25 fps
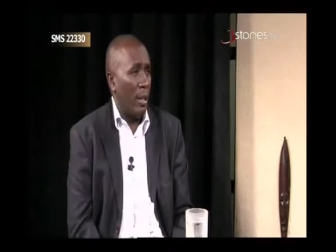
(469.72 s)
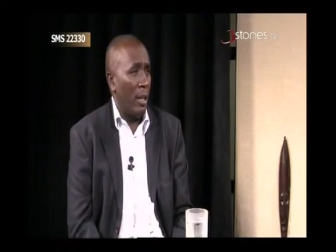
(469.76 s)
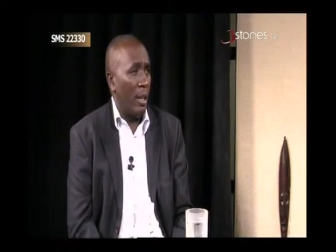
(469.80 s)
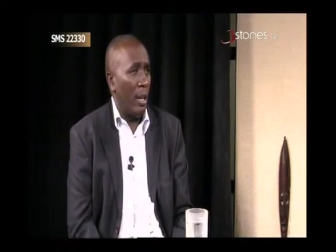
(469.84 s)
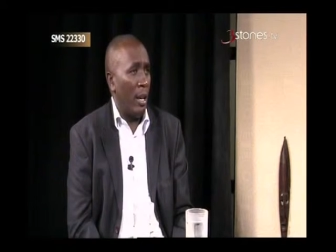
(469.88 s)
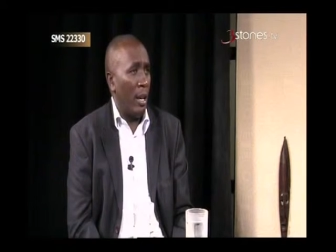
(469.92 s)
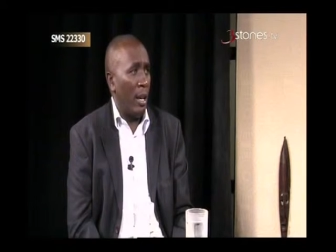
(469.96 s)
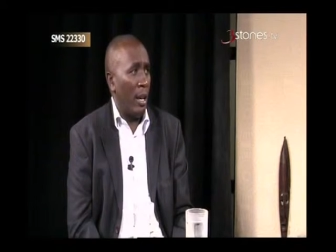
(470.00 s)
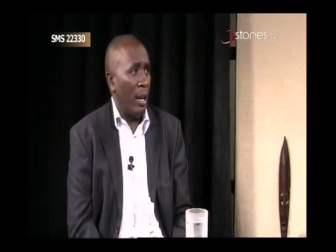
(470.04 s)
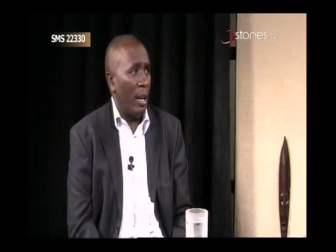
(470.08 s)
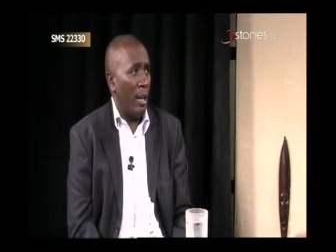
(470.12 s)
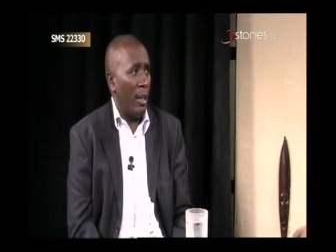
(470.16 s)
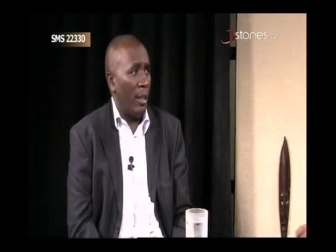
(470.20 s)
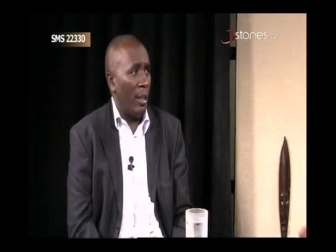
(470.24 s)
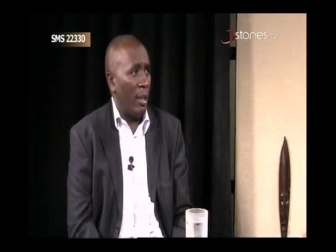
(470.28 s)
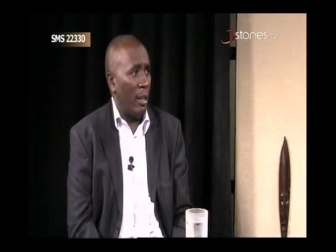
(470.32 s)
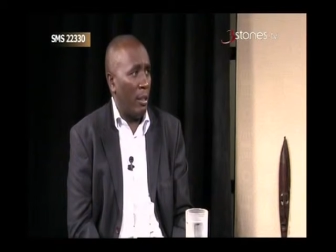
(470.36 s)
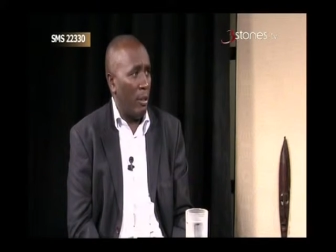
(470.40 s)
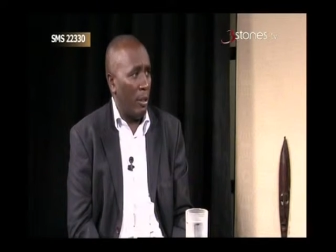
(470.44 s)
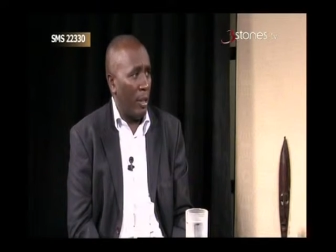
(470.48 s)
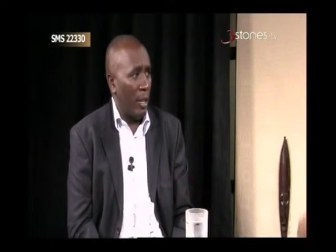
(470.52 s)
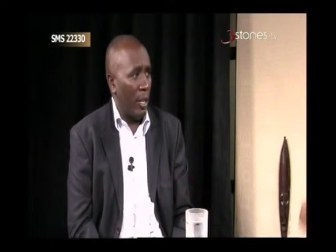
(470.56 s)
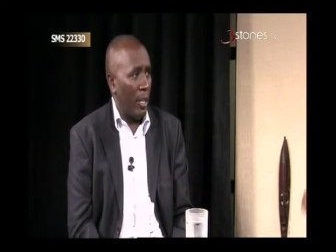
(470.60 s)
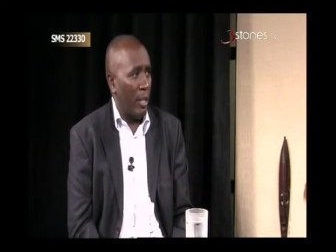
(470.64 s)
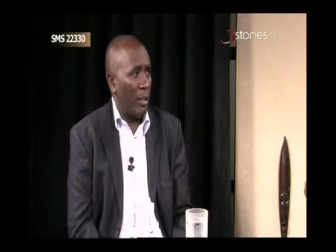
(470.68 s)
and then
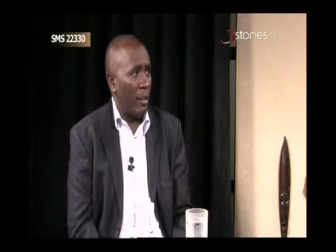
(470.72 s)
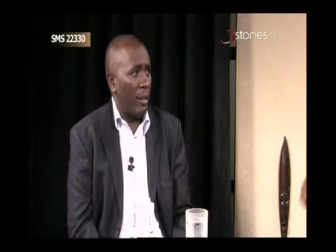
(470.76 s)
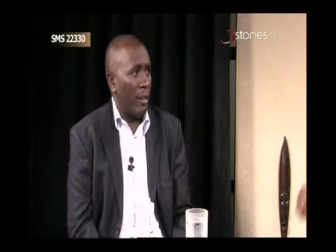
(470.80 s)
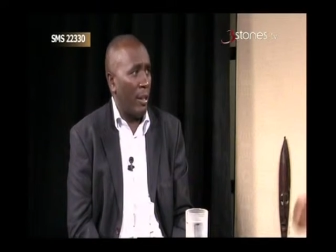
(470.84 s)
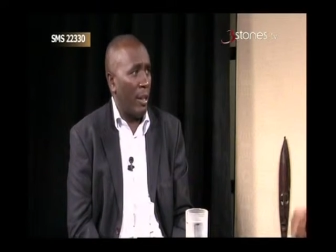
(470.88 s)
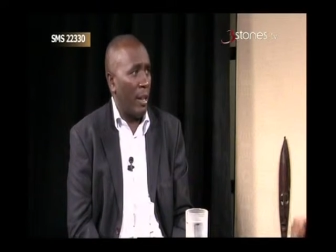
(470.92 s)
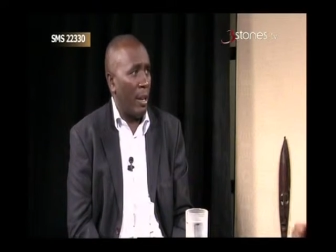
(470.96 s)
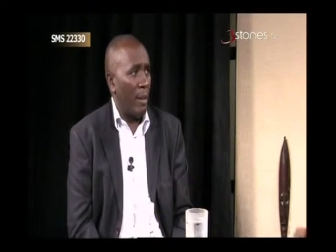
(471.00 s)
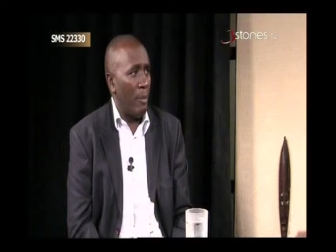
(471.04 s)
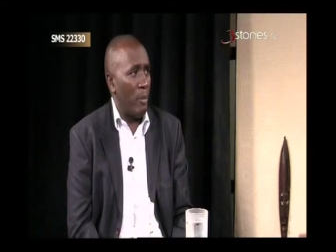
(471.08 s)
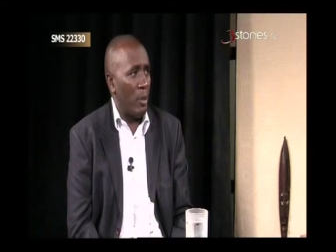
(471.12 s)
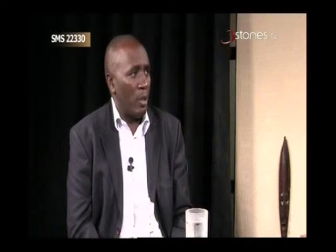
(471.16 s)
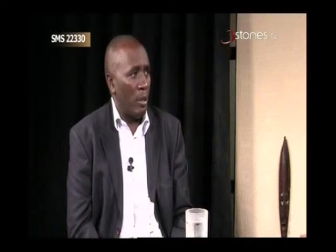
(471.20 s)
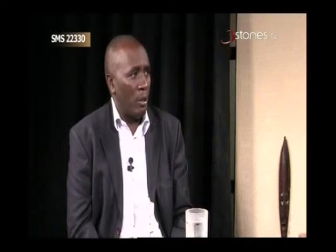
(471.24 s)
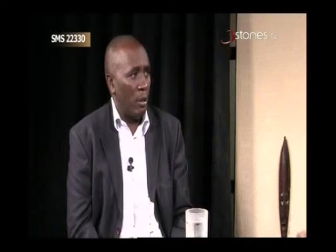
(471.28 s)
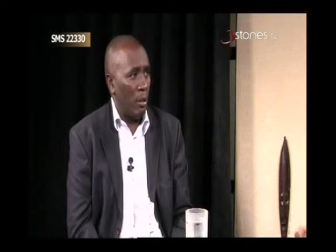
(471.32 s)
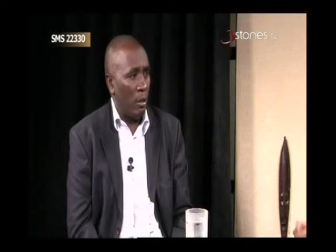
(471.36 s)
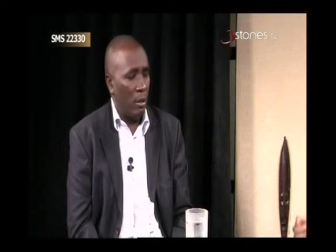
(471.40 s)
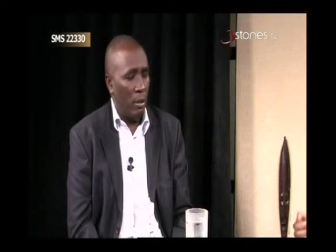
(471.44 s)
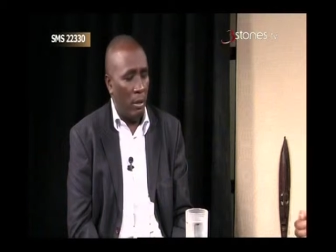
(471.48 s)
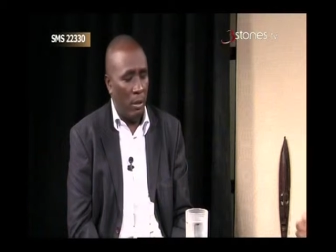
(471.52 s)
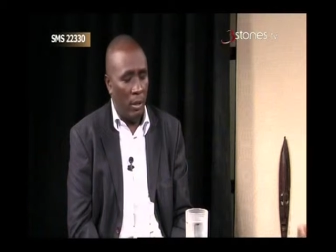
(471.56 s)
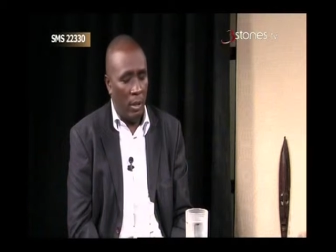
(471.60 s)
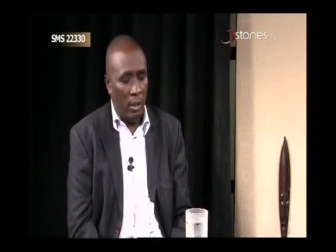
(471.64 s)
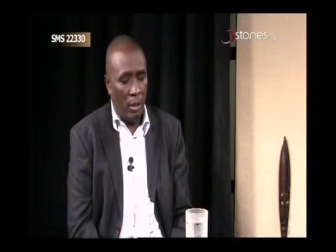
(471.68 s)
you get cramped,
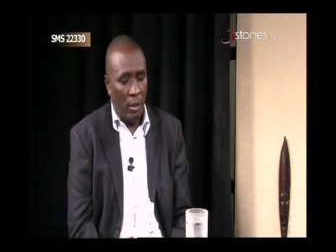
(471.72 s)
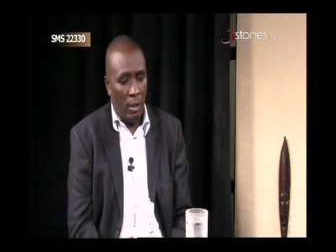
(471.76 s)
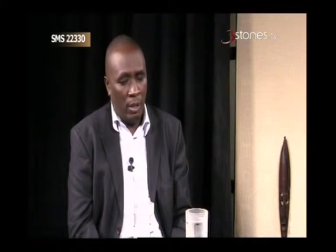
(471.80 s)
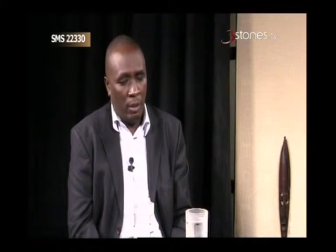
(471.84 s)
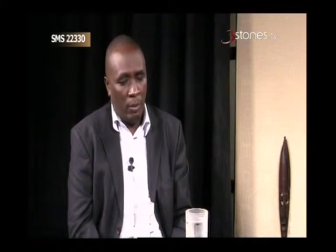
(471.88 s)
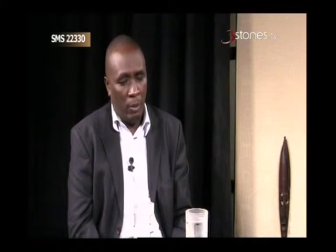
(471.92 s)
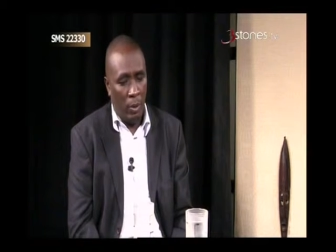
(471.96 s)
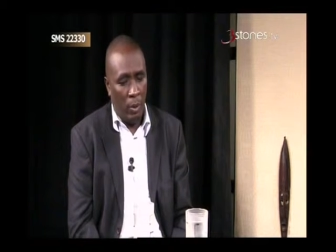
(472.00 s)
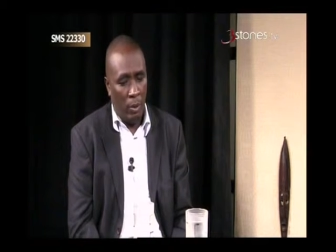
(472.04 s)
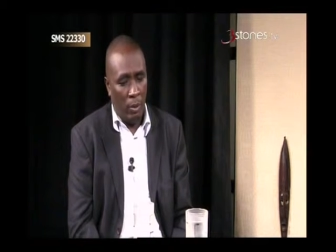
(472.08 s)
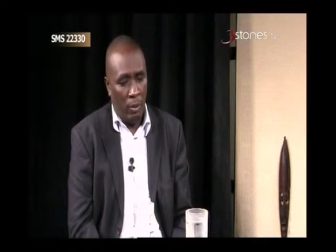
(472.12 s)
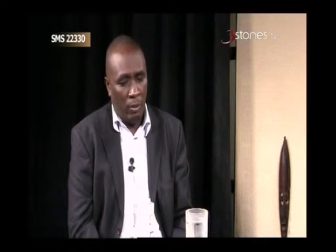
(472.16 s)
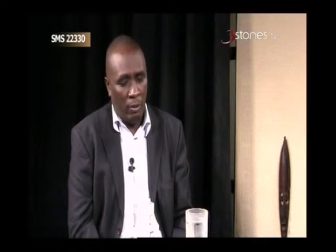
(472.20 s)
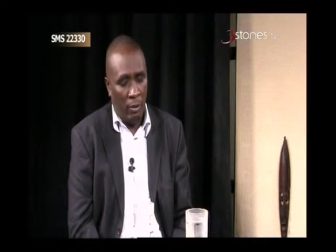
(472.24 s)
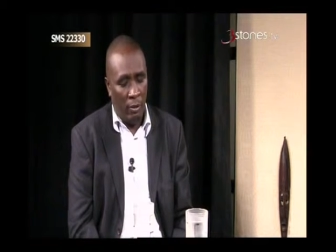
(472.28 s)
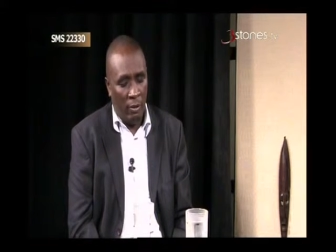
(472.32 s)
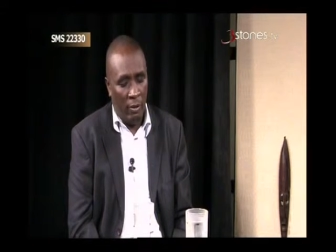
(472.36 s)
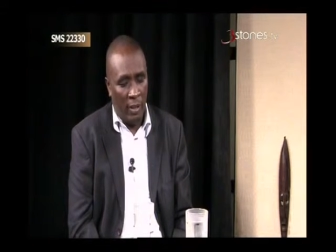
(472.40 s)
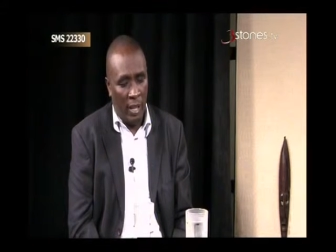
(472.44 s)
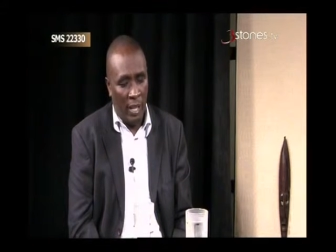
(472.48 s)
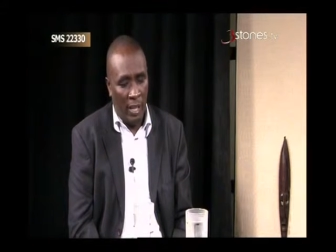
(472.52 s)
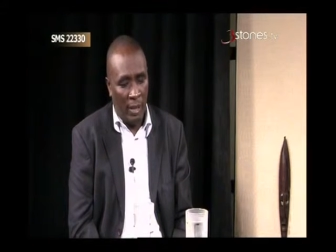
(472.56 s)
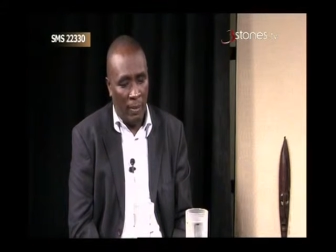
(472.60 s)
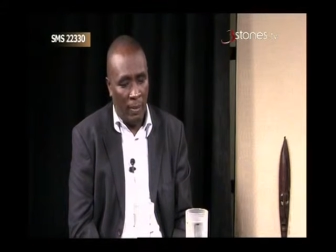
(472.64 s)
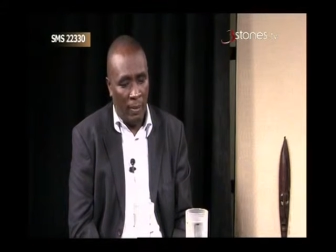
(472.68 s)
you're not able to move
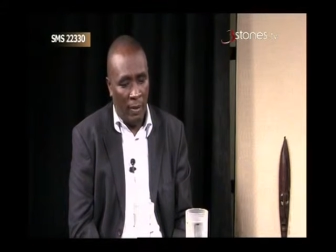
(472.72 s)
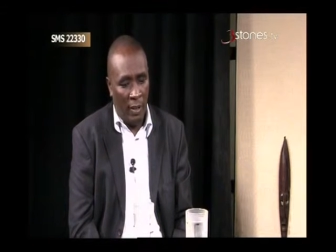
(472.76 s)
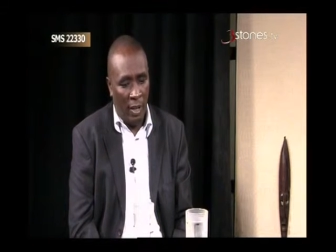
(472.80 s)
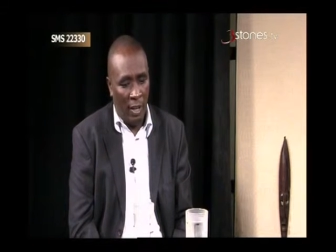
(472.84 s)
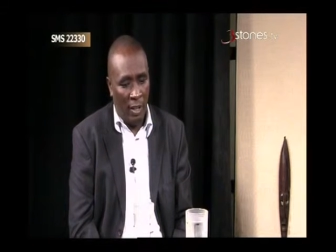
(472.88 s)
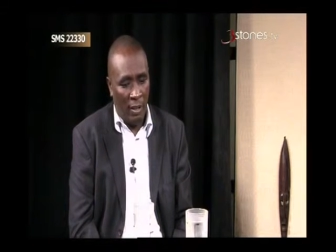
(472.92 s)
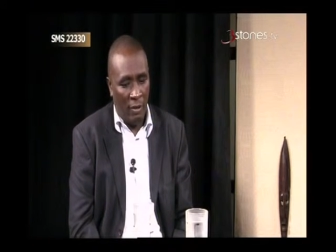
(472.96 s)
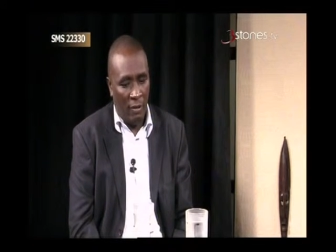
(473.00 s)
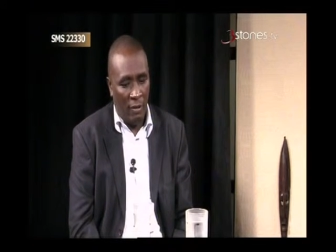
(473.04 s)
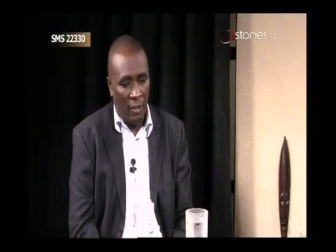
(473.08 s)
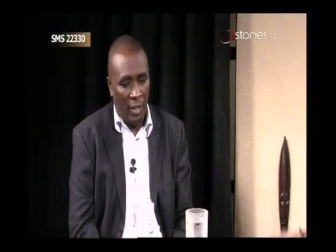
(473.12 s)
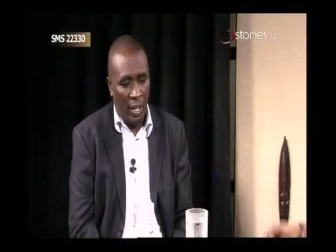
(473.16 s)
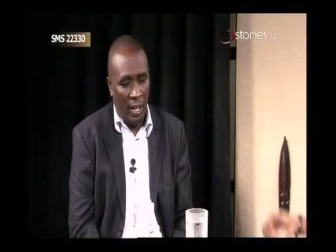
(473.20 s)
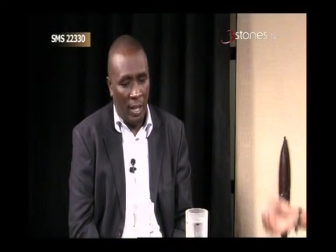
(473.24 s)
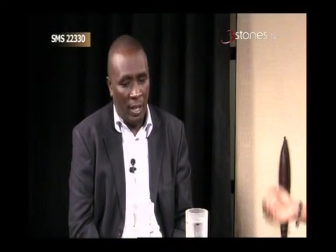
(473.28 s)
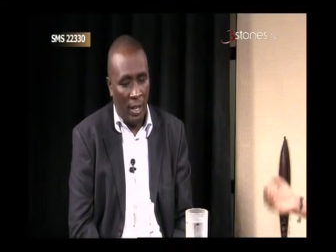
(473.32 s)
as fast.